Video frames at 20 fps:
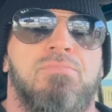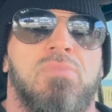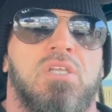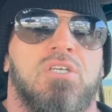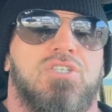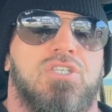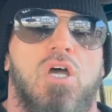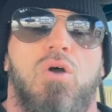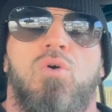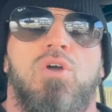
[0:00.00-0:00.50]

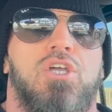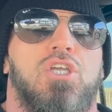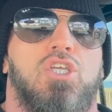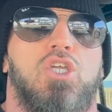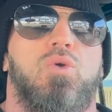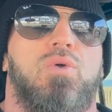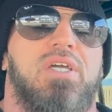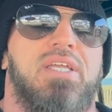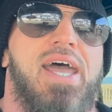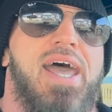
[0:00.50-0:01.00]
So
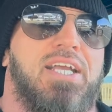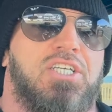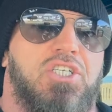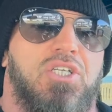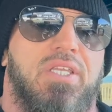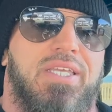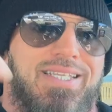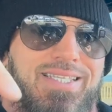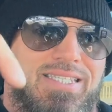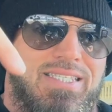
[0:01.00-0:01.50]
you can
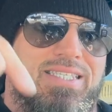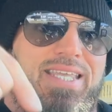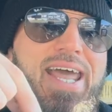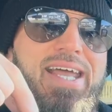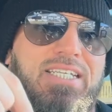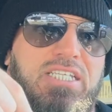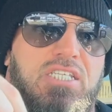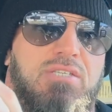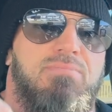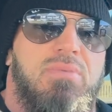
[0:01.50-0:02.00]
actually
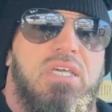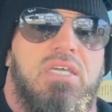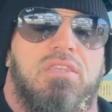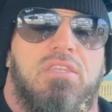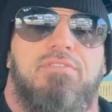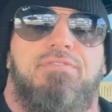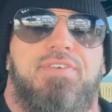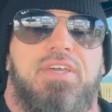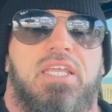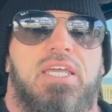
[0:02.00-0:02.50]
text me
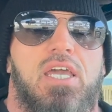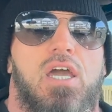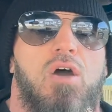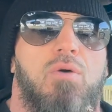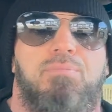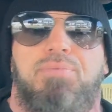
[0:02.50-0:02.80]
the video,